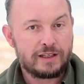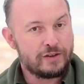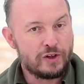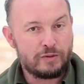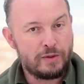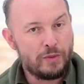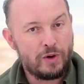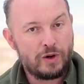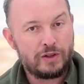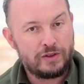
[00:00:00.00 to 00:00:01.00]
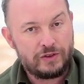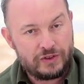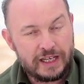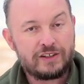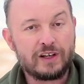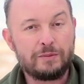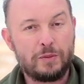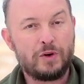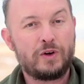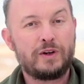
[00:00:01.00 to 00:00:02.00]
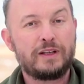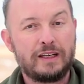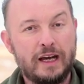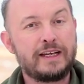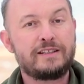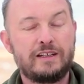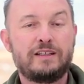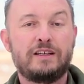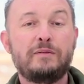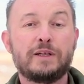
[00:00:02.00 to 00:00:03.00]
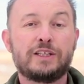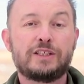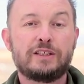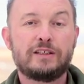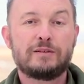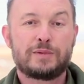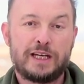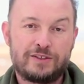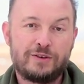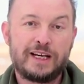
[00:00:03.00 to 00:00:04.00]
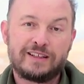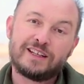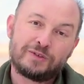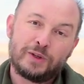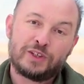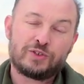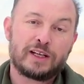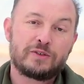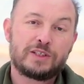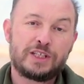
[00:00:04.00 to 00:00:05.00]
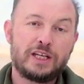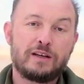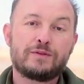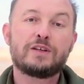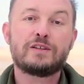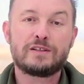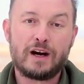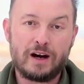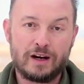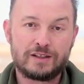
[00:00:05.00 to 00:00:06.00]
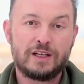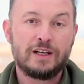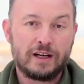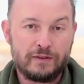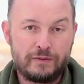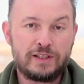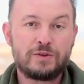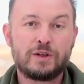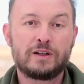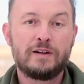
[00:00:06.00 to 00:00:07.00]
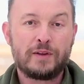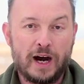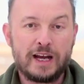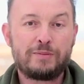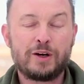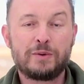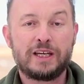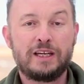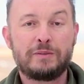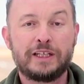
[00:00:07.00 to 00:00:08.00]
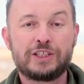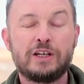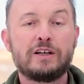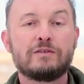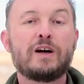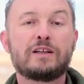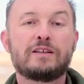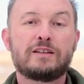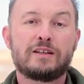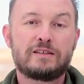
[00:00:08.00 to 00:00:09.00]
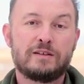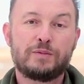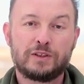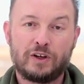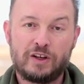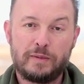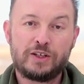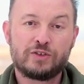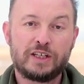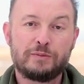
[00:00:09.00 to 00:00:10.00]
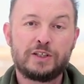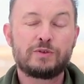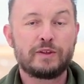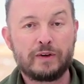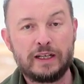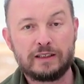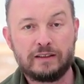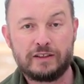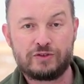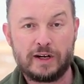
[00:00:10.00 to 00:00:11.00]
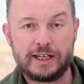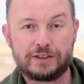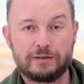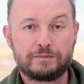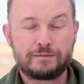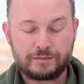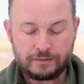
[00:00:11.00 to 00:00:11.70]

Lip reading: There's going to be more data, more light in the image. But that's great. That's what you're trying to achieve. This is art, a visual, eye-popping image, rather than a simple documentary image with very little distraction.